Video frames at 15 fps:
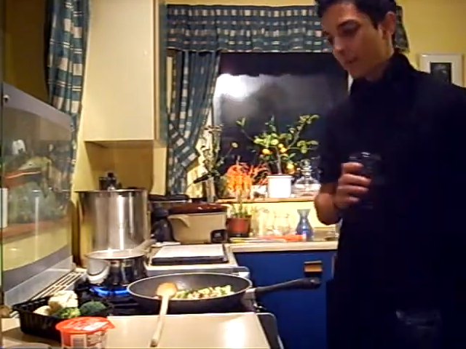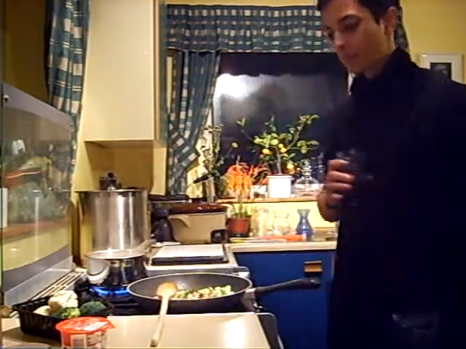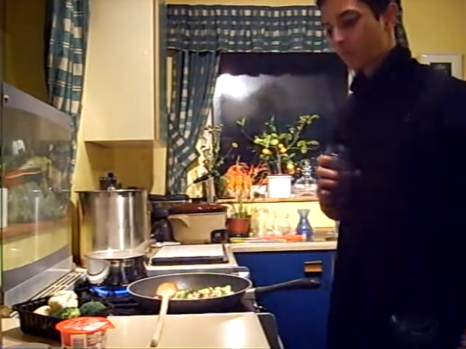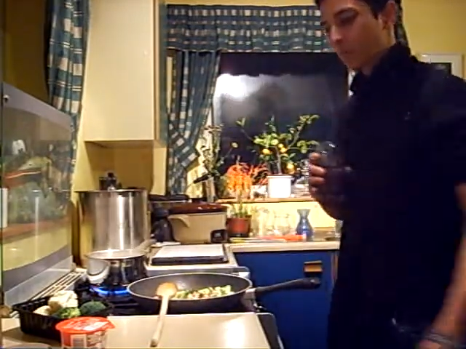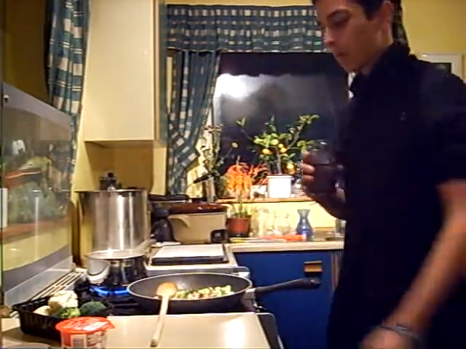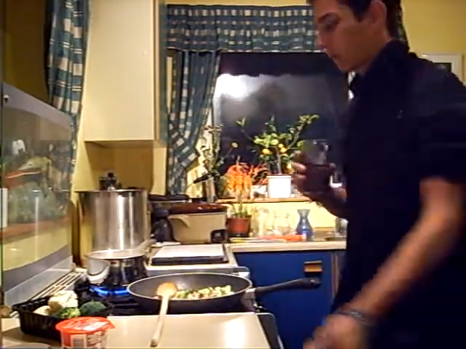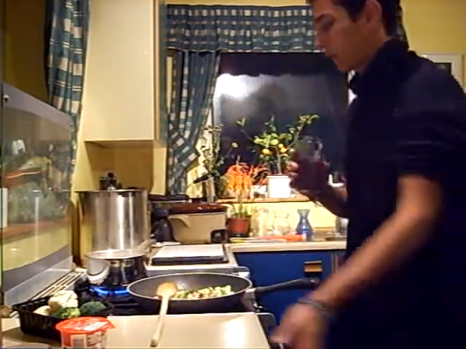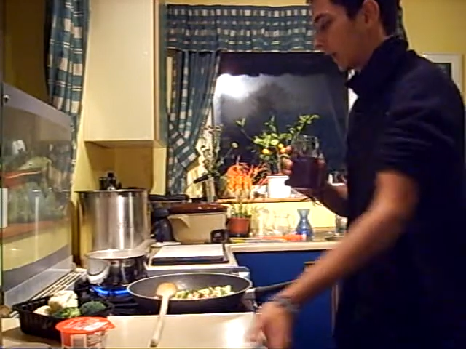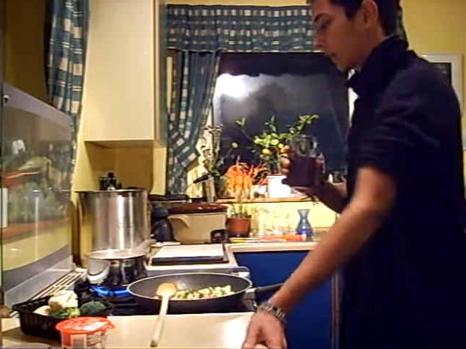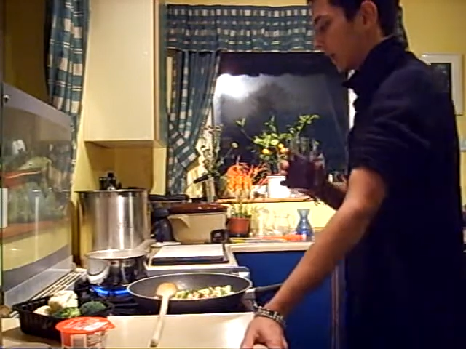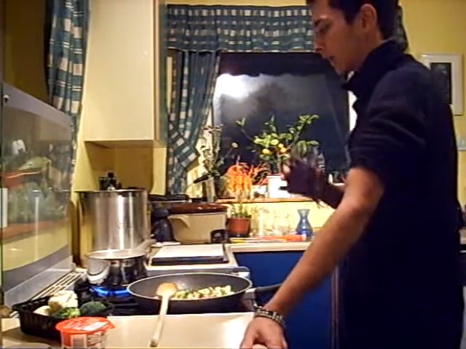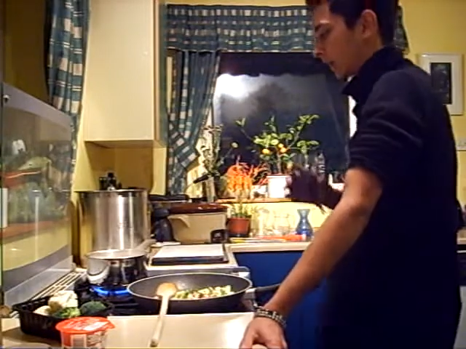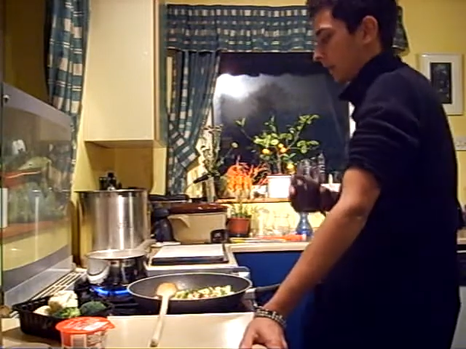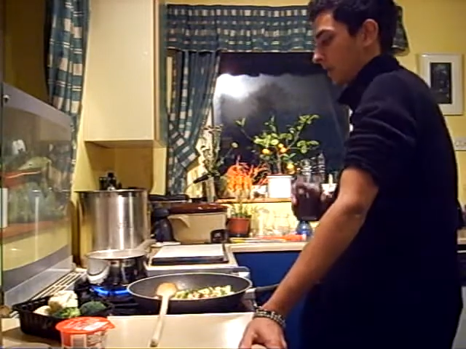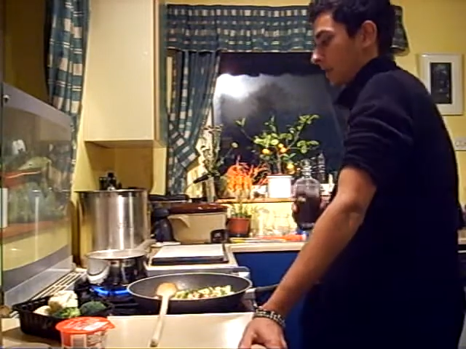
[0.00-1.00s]
and
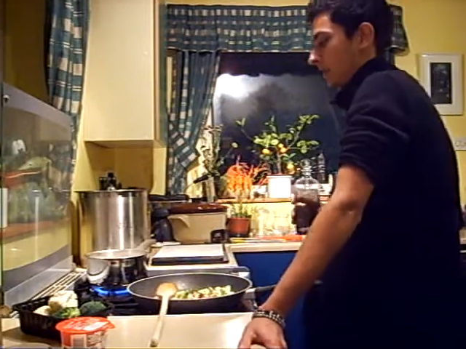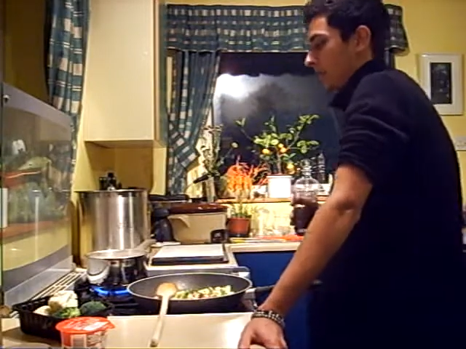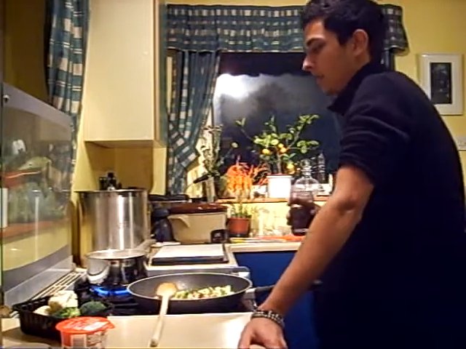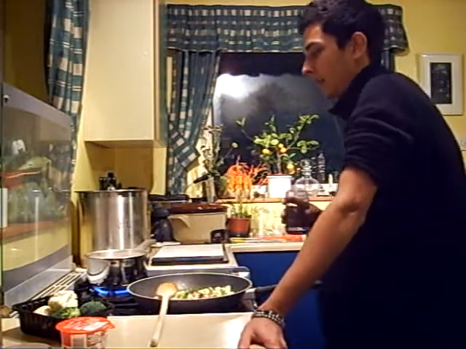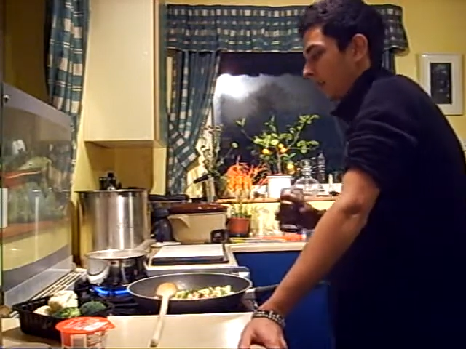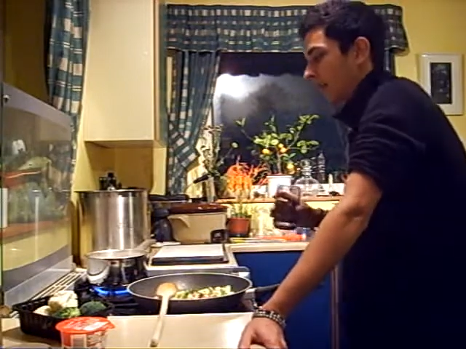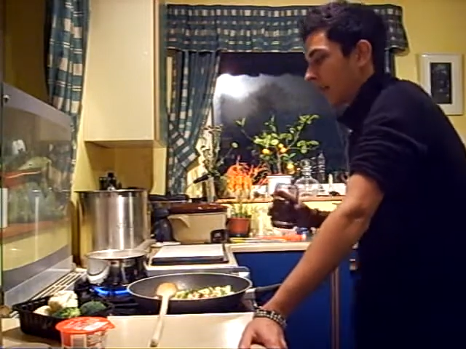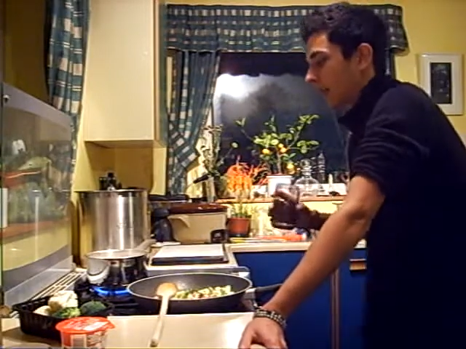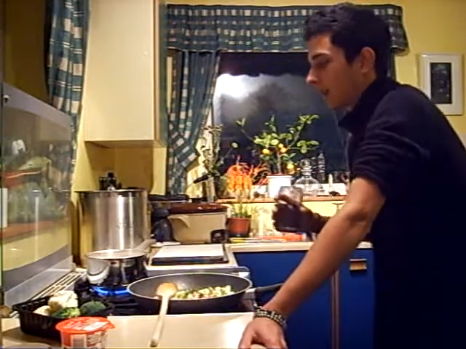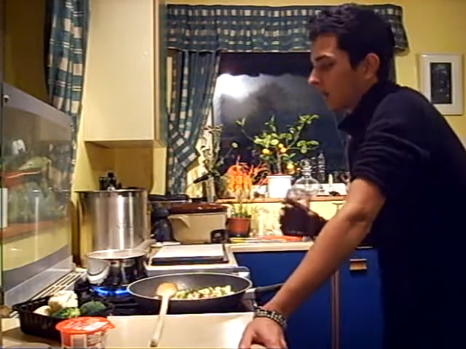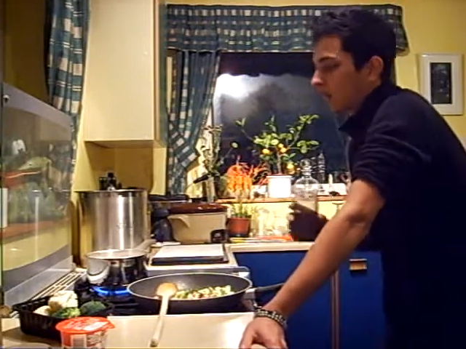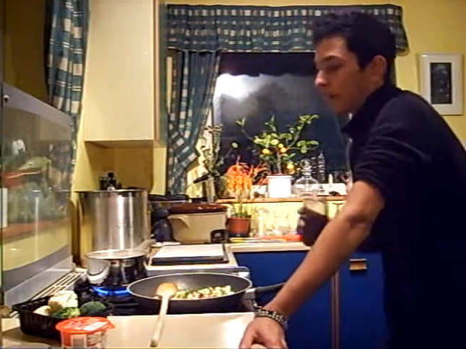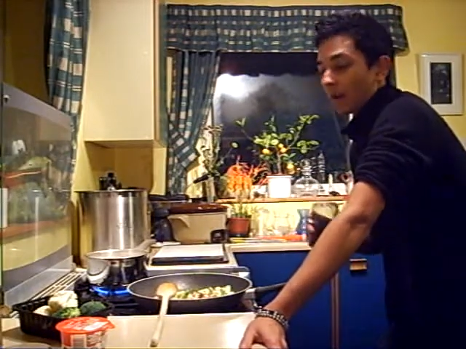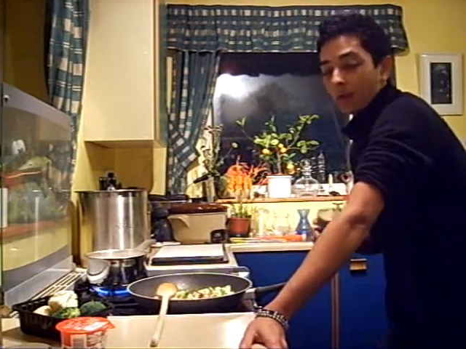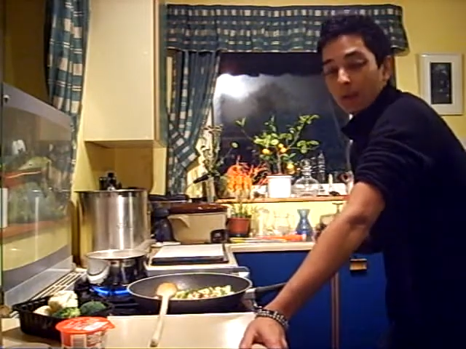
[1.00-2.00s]
broccoli
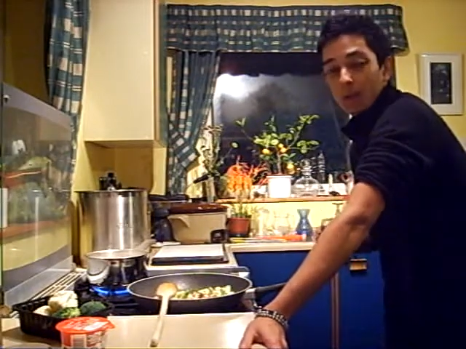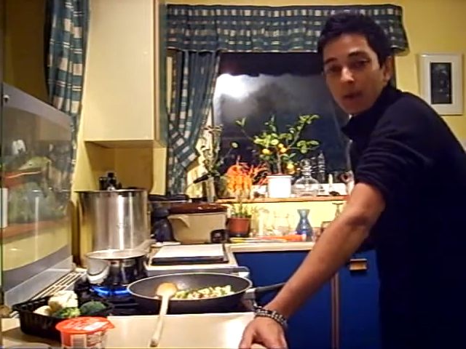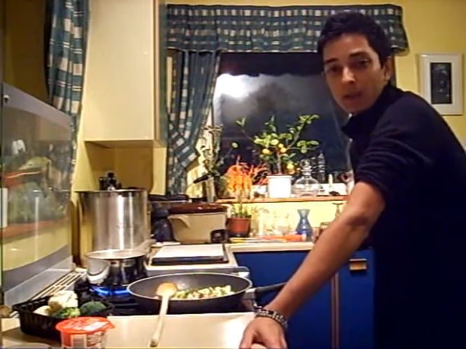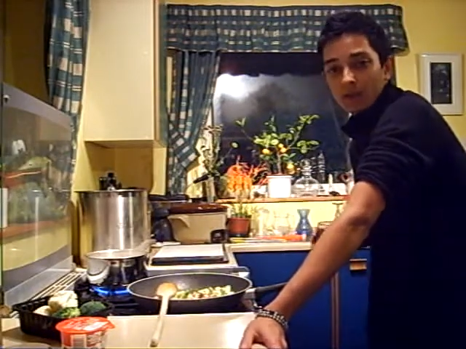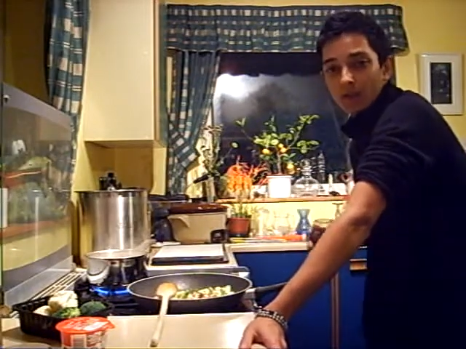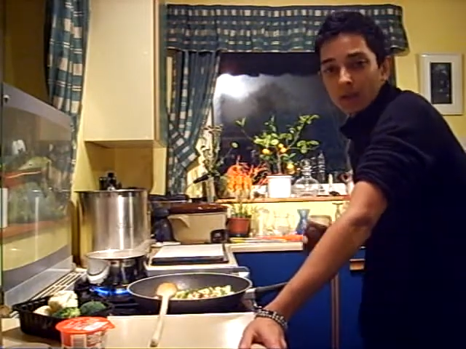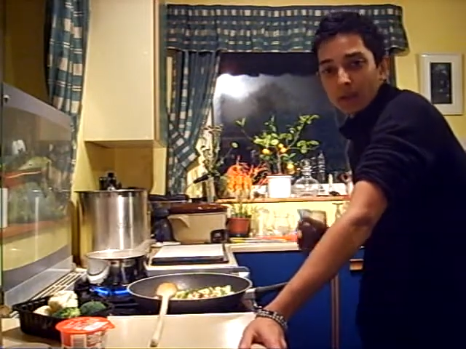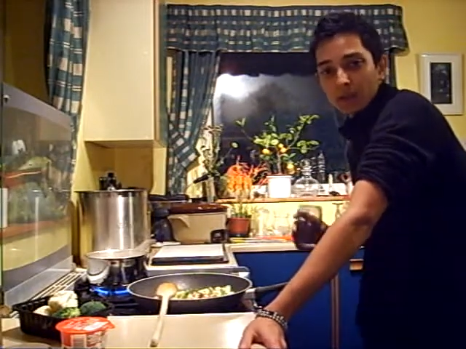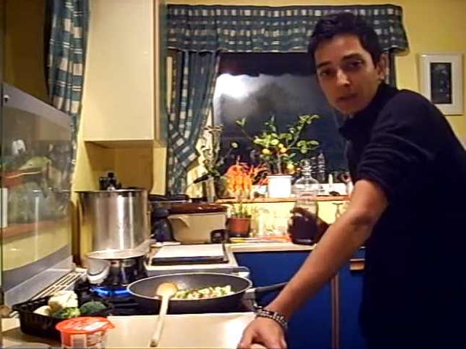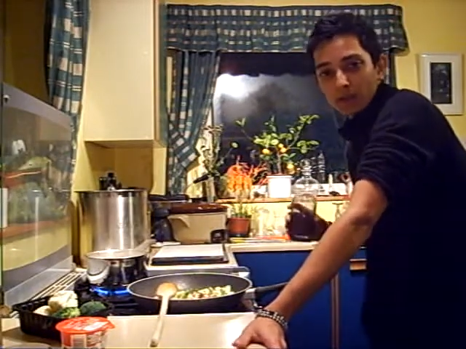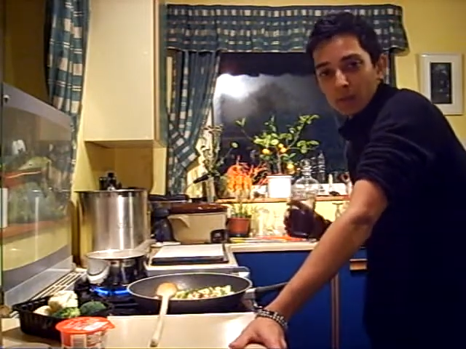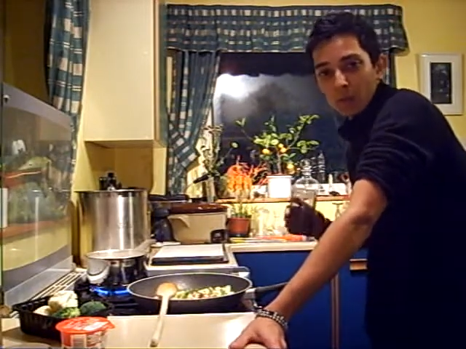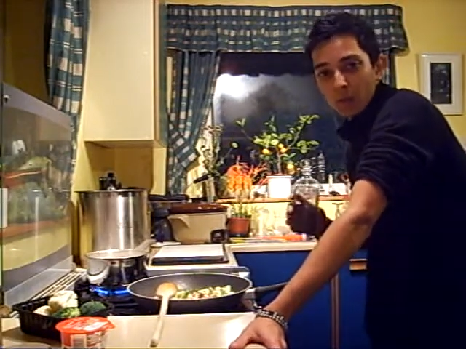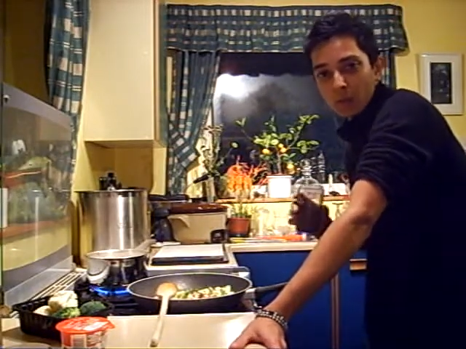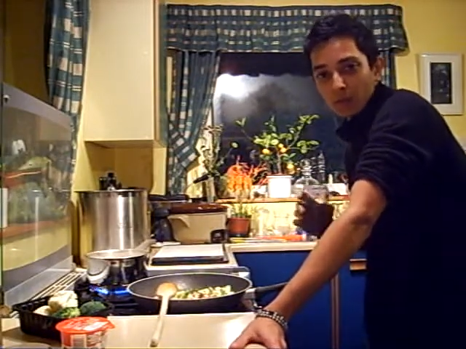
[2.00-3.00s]
in a white creamy
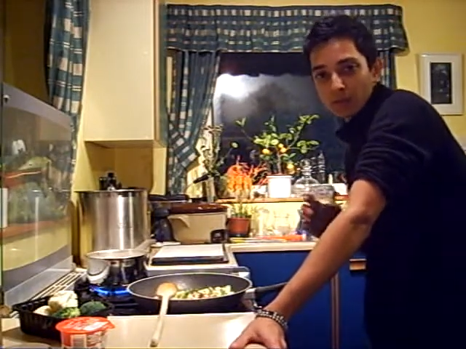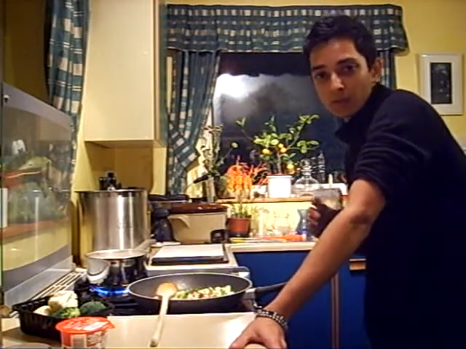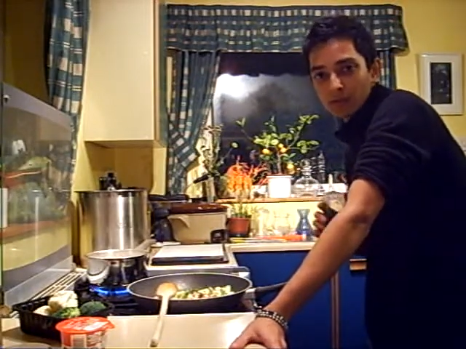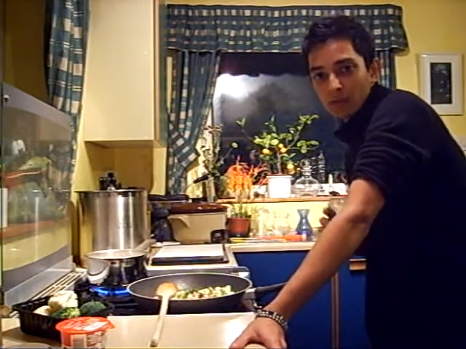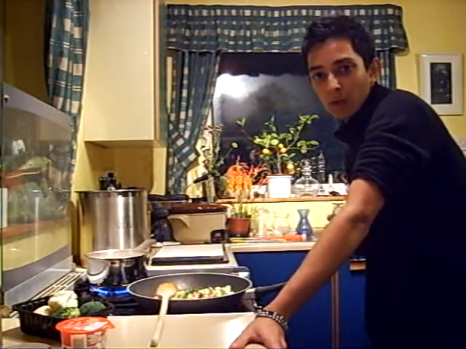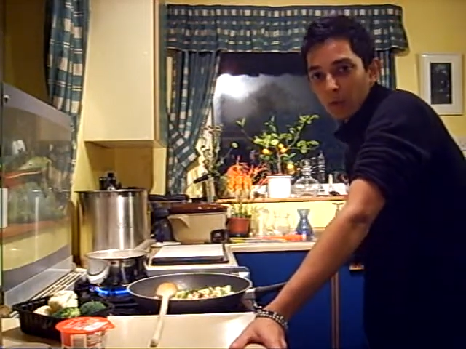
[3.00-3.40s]
sauce